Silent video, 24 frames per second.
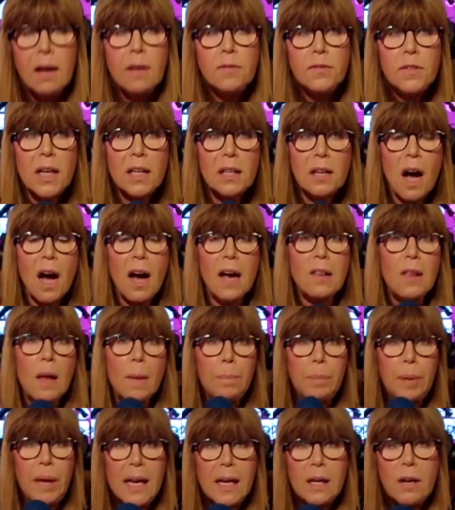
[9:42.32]
the guy
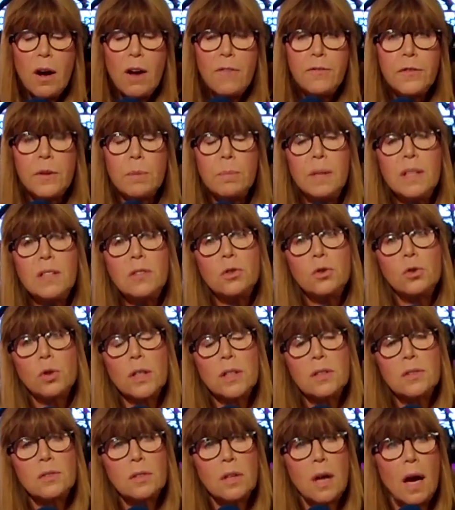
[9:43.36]
that paid off the
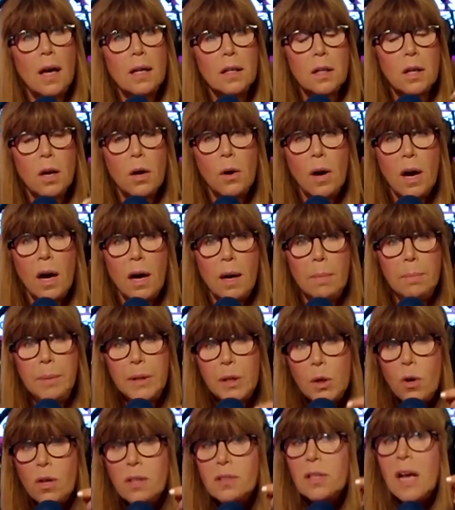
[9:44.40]
mistress,
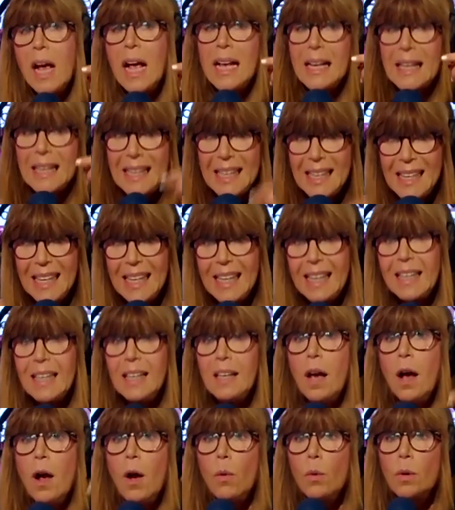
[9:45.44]
because
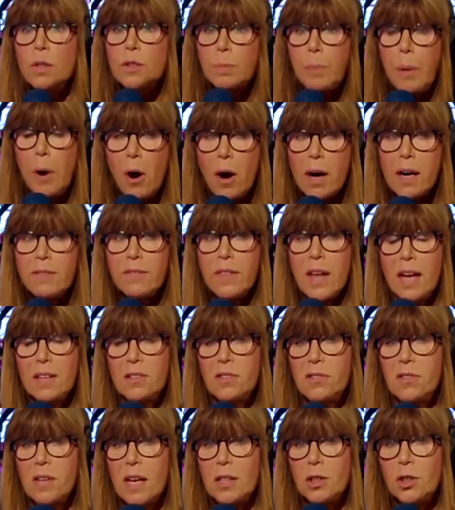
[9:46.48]
he was part of that
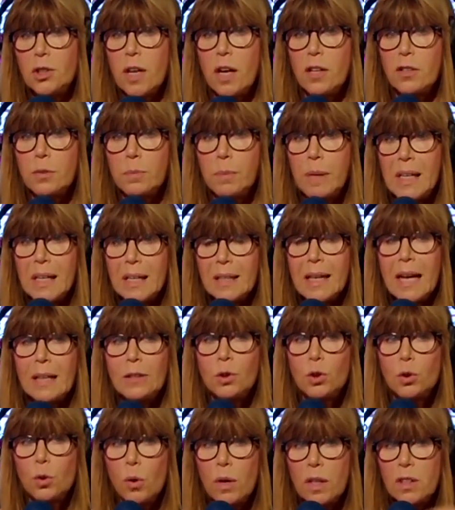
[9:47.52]
Seychelles meeting that
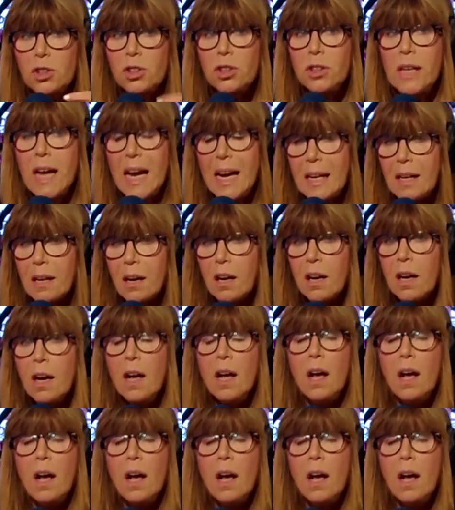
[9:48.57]
George Nader,